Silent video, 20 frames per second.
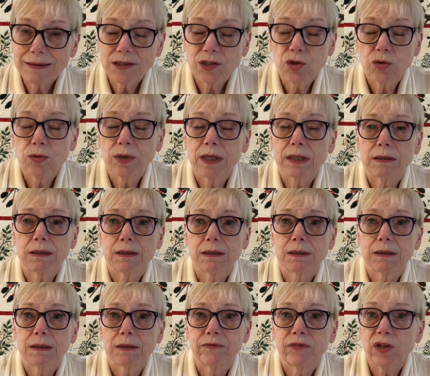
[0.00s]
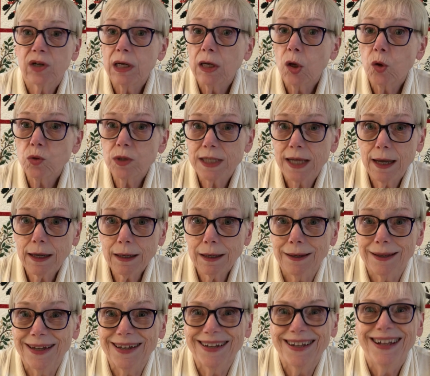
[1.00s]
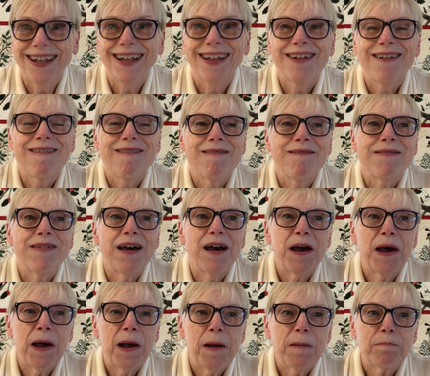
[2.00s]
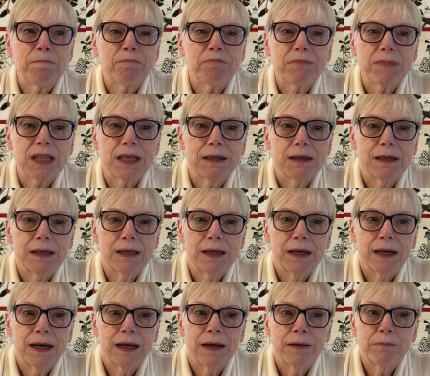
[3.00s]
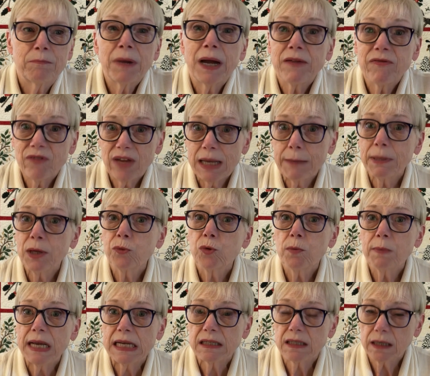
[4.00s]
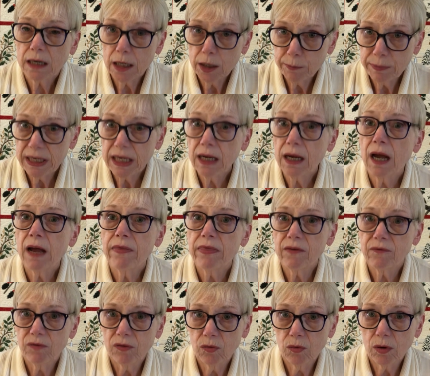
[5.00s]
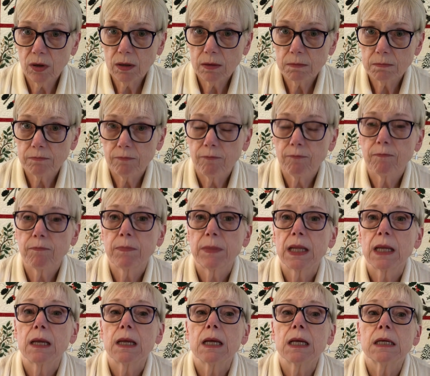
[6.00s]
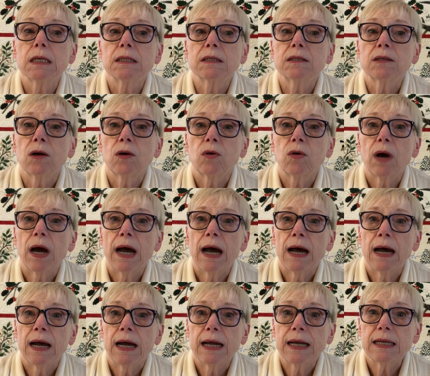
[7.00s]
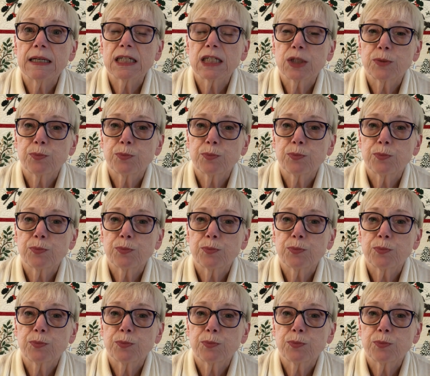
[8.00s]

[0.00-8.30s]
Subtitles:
do it very low tech. My family room has carpeting on the floor, so I